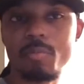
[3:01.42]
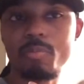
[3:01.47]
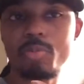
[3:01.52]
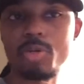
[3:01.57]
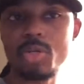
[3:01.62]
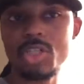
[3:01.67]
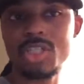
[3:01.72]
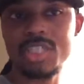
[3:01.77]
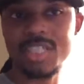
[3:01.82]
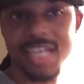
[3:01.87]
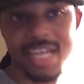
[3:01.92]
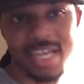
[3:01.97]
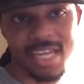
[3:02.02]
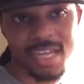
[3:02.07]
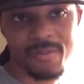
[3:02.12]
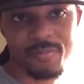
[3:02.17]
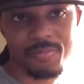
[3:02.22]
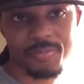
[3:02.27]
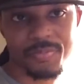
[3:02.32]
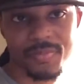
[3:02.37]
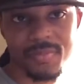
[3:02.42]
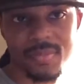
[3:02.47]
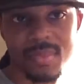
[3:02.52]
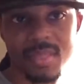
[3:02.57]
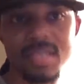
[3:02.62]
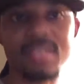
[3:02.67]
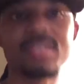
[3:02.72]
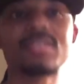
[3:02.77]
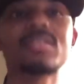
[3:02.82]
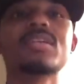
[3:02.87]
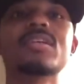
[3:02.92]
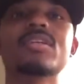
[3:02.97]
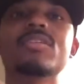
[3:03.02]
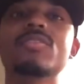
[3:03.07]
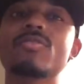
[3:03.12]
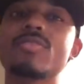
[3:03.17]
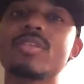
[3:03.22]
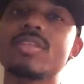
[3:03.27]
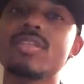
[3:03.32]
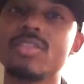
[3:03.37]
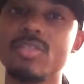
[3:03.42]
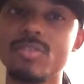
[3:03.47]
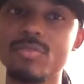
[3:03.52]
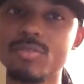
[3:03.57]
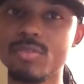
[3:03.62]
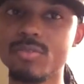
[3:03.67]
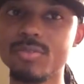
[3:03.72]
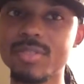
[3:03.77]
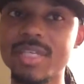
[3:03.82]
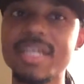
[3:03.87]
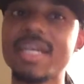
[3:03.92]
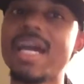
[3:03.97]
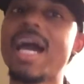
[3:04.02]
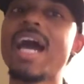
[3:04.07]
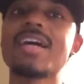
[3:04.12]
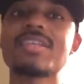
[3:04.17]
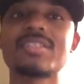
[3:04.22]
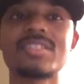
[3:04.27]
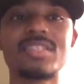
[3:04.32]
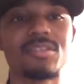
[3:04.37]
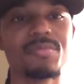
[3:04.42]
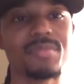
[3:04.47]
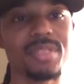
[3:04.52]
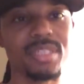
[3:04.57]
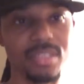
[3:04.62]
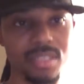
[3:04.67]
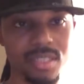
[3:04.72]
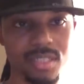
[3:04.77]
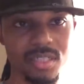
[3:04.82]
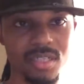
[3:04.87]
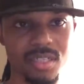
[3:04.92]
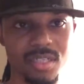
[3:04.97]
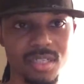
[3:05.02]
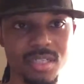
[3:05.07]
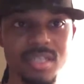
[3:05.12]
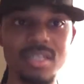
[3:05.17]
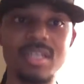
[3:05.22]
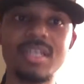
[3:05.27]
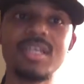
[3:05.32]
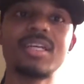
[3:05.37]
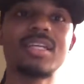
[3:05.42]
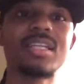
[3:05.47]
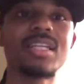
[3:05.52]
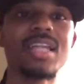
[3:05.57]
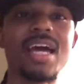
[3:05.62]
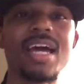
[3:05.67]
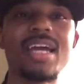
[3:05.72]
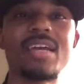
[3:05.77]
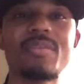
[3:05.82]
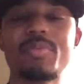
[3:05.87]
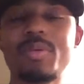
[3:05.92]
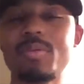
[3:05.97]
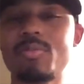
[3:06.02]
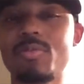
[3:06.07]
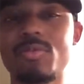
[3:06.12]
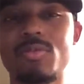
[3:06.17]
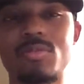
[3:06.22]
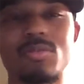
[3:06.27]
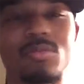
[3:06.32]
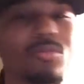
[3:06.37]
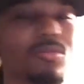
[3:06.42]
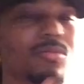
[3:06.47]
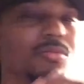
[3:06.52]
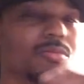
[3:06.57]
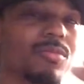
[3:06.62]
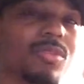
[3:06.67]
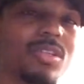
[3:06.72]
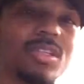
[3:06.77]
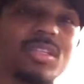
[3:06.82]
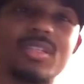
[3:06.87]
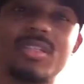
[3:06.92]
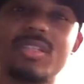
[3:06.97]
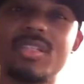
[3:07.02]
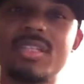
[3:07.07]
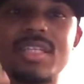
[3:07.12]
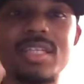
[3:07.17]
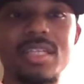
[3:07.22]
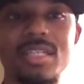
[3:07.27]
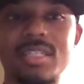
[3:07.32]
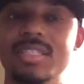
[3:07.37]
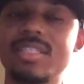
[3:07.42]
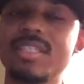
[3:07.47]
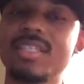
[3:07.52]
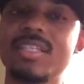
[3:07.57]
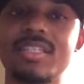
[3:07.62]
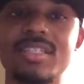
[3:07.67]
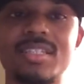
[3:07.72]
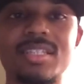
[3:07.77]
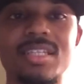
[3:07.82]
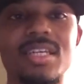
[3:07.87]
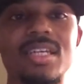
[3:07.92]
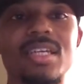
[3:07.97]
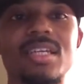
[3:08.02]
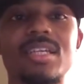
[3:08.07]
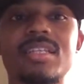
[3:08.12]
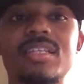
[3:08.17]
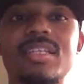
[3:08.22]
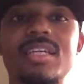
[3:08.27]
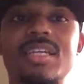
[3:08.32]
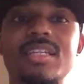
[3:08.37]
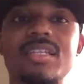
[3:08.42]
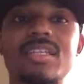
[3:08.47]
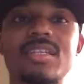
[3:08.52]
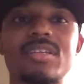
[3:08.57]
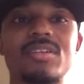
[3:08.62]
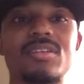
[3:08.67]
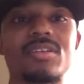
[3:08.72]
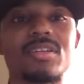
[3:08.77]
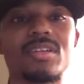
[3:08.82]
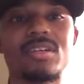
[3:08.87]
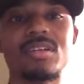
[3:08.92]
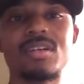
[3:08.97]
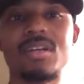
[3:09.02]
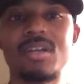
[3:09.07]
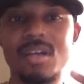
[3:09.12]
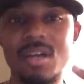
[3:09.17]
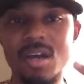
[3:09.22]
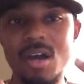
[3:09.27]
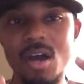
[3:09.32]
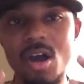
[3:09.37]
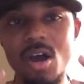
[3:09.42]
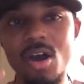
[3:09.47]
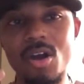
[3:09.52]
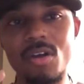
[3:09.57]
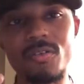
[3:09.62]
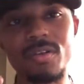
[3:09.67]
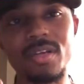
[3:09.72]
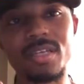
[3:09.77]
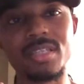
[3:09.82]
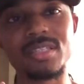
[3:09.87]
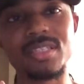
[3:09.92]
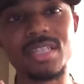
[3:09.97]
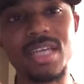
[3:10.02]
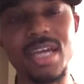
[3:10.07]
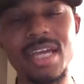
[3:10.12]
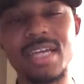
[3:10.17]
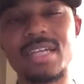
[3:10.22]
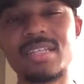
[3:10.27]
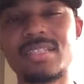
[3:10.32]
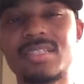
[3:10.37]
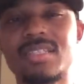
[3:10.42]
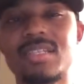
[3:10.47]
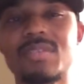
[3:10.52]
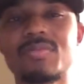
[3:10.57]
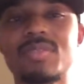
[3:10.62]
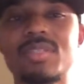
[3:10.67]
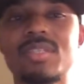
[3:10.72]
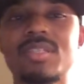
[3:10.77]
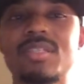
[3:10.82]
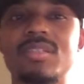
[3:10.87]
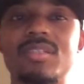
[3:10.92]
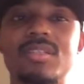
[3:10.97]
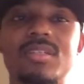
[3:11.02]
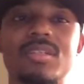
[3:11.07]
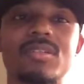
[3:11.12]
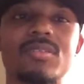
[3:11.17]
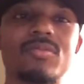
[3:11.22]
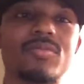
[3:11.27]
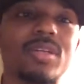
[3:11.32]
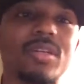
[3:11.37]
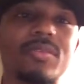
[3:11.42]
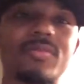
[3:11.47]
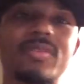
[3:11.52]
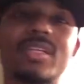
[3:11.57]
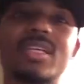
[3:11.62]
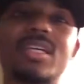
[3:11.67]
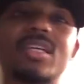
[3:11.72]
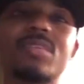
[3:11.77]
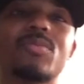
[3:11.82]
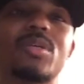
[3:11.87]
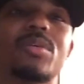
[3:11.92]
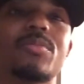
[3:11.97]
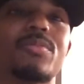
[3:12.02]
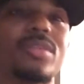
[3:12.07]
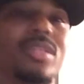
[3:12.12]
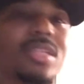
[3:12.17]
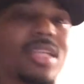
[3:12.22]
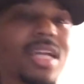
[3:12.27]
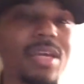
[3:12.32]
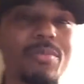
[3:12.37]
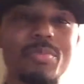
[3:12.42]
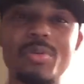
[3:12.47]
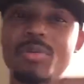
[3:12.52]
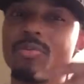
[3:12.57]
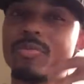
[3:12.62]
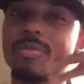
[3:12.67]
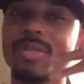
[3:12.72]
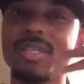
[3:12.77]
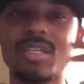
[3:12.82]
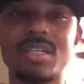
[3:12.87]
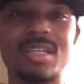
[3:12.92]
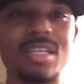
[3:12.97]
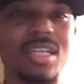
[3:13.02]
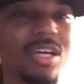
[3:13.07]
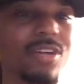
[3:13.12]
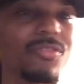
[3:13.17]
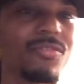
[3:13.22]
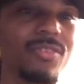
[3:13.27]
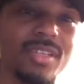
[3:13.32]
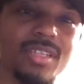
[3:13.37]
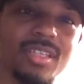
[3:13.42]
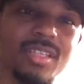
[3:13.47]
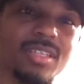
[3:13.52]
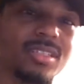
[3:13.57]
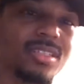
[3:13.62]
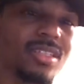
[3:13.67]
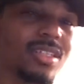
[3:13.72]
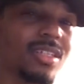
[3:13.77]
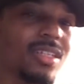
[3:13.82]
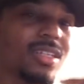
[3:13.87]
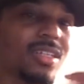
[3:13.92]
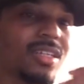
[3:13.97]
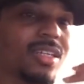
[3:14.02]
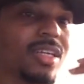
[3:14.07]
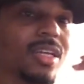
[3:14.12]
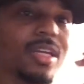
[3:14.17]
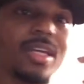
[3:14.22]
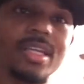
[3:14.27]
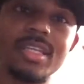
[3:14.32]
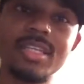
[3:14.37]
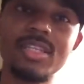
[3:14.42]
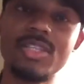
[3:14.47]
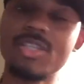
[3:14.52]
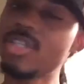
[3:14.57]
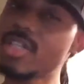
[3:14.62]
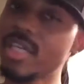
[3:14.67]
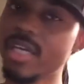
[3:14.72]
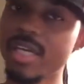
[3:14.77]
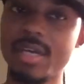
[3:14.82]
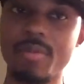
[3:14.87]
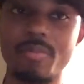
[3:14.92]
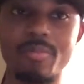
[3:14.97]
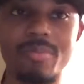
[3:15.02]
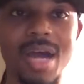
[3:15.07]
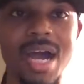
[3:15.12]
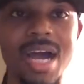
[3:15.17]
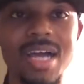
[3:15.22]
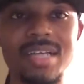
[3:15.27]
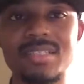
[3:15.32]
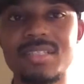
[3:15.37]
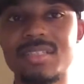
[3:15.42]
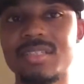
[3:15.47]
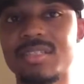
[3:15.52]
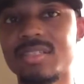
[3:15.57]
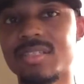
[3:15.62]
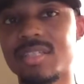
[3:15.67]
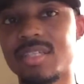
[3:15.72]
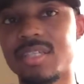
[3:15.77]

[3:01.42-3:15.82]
to push that instead of doing this YouTube thing, I'll still be good. Like people get into this thing and think they're gonna always gain something or whatever the case may be. Like people be looking out for these champ boxes